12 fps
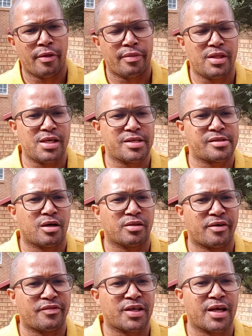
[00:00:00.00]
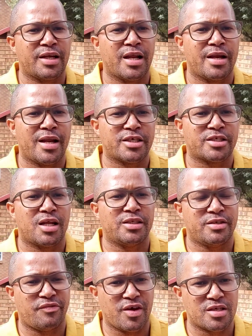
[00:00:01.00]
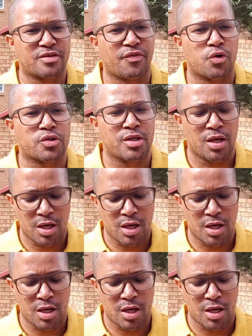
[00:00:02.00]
the South African National Defence Force,